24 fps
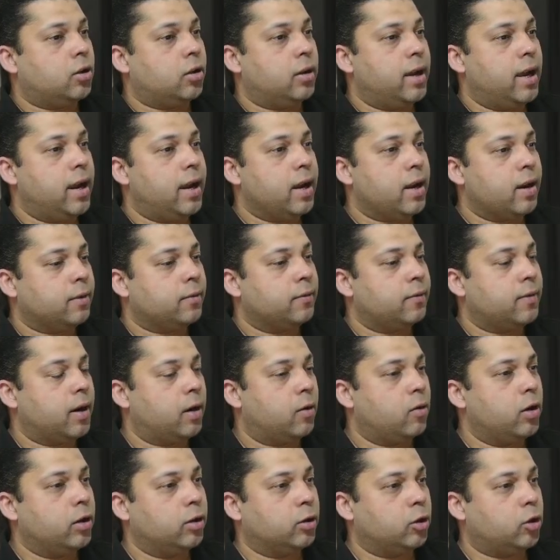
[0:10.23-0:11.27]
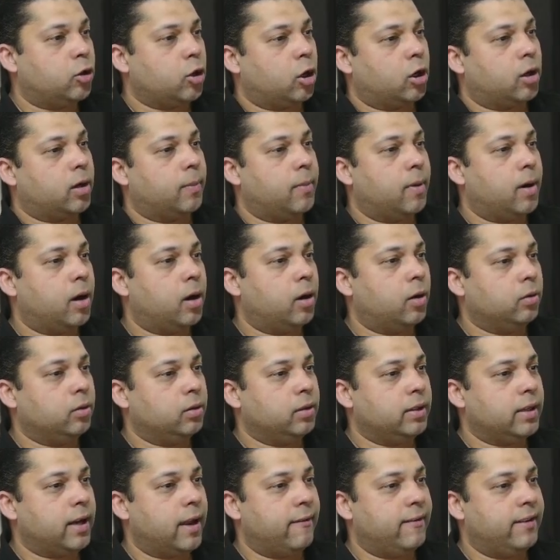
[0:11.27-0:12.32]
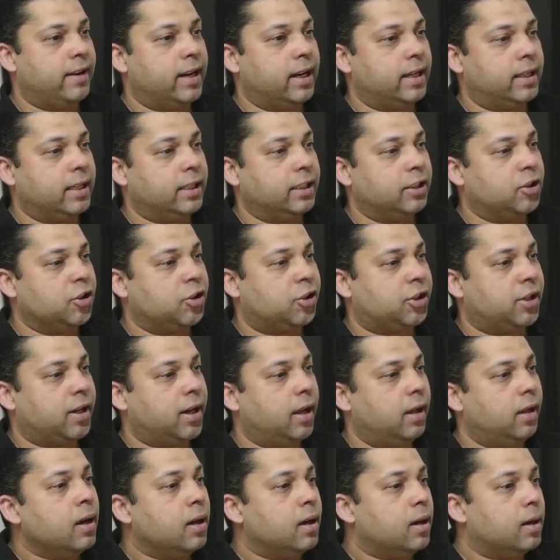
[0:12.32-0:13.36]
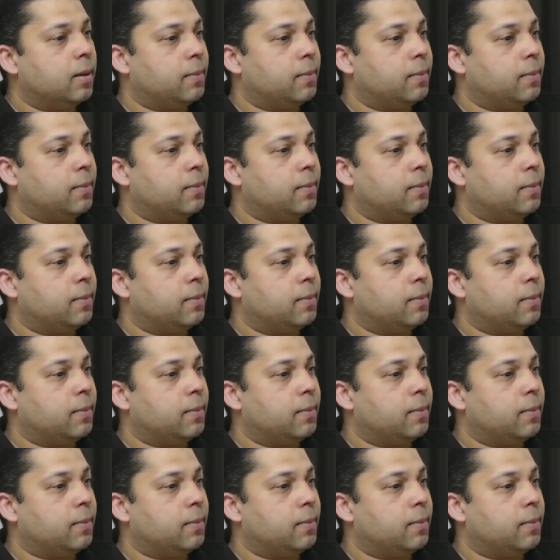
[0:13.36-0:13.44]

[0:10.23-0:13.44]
today we are going to talk about navigating the shell.